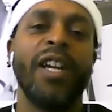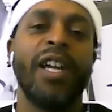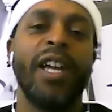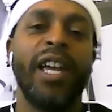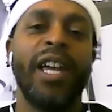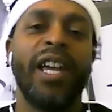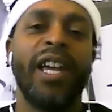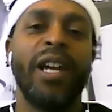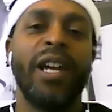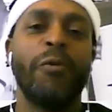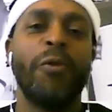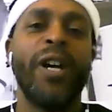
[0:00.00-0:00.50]

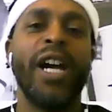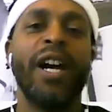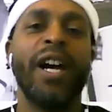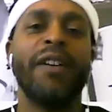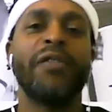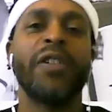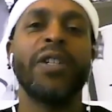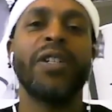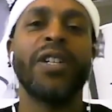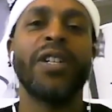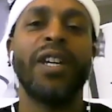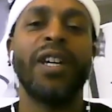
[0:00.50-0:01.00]
and we have to
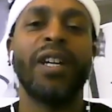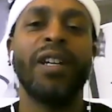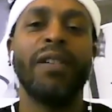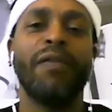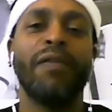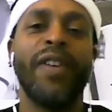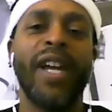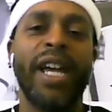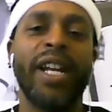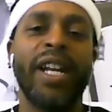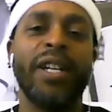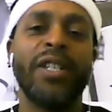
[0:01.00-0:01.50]
take
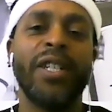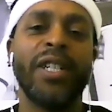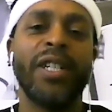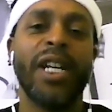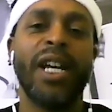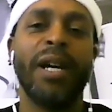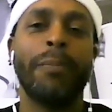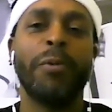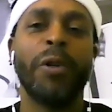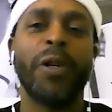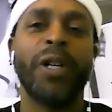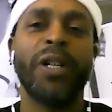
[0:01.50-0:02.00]
advantage of
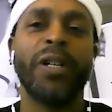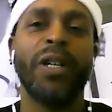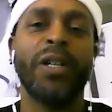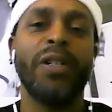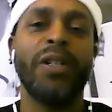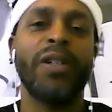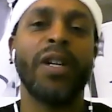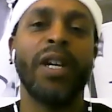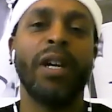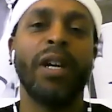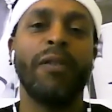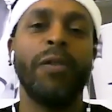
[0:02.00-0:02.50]
that
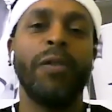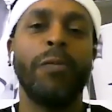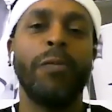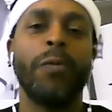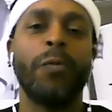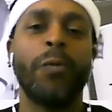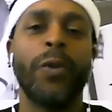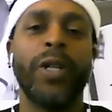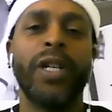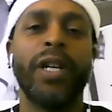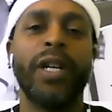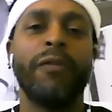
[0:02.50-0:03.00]
because
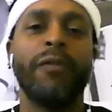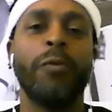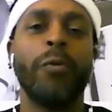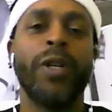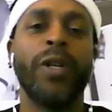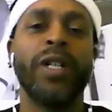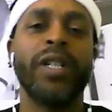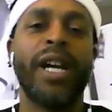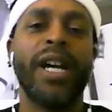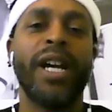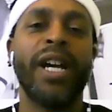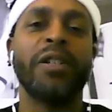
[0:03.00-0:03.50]
when everyone
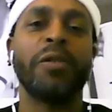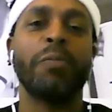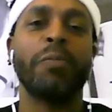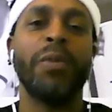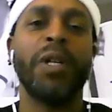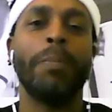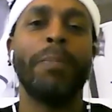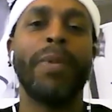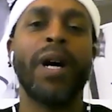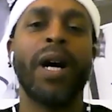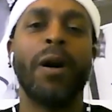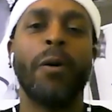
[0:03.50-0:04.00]
asks me
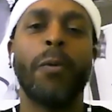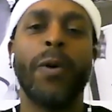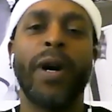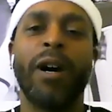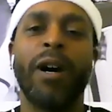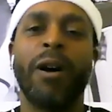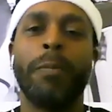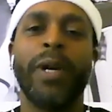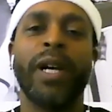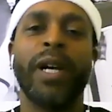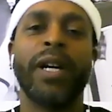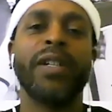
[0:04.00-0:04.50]
about
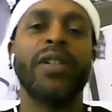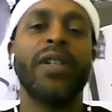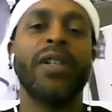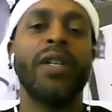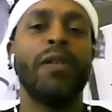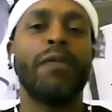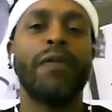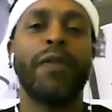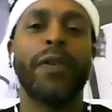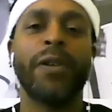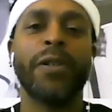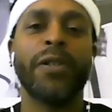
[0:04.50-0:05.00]
Wyoming, I say the
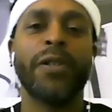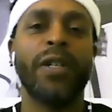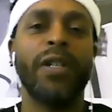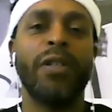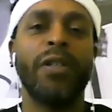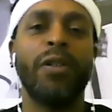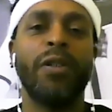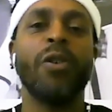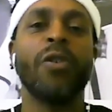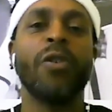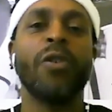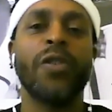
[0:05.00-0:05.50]
first thing
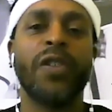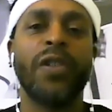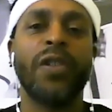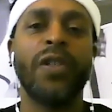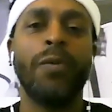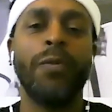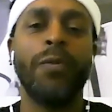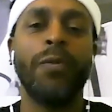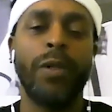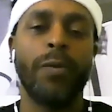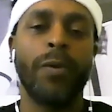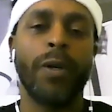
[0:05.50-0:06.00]
you're gonna see
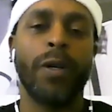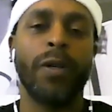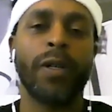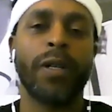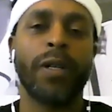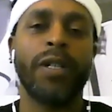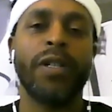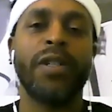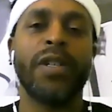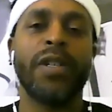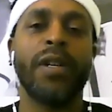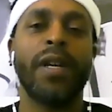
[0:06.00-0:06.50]
when you walk in
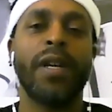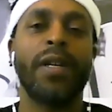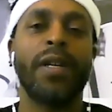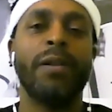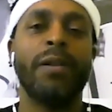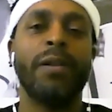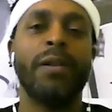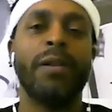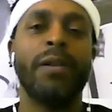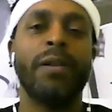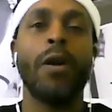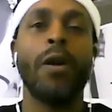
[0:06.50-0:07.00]
the
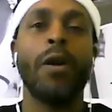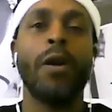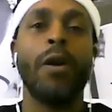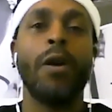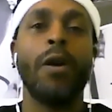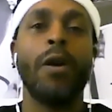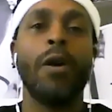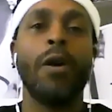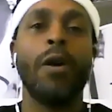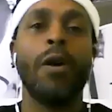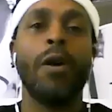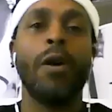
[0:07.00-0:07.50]
stadium is
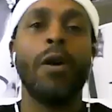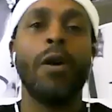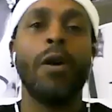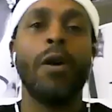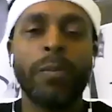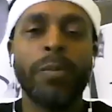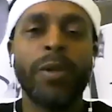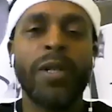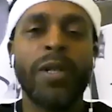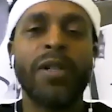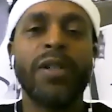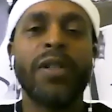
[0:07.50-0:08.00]

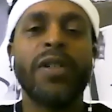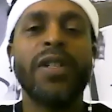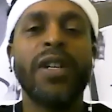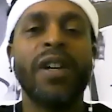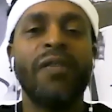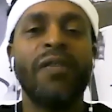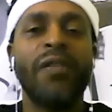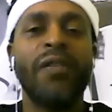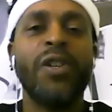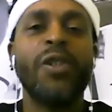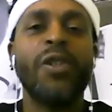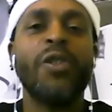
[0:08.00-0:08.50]
welcome to
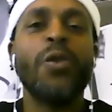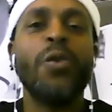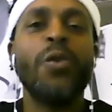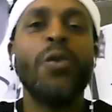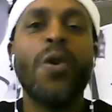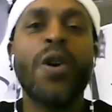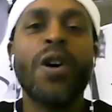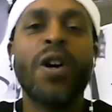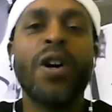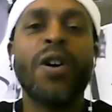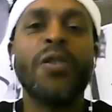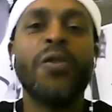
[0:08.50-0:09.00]

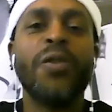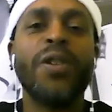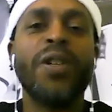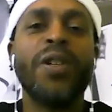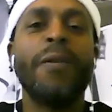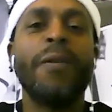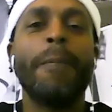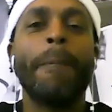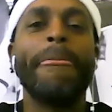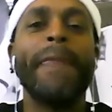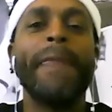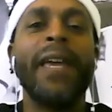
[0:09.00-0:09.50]

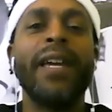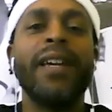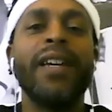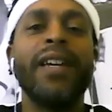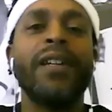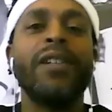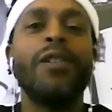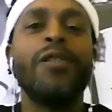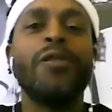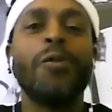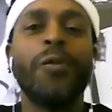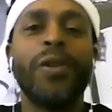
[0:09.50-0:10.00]

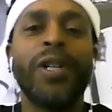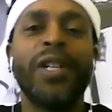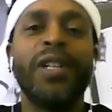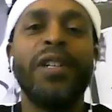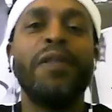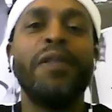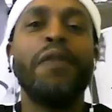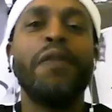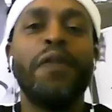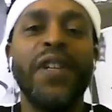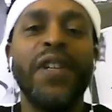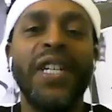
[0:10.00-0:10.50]

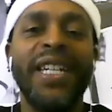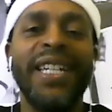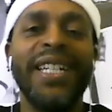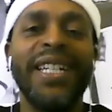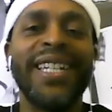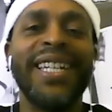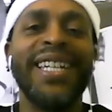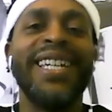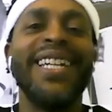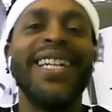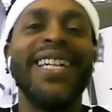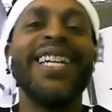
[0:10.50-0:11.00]
7,220 feet.
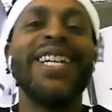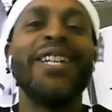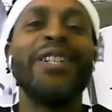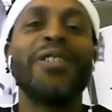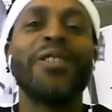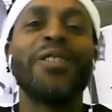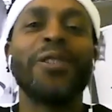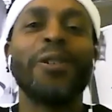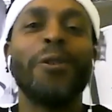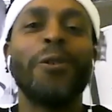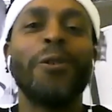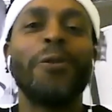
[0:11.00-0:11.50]
So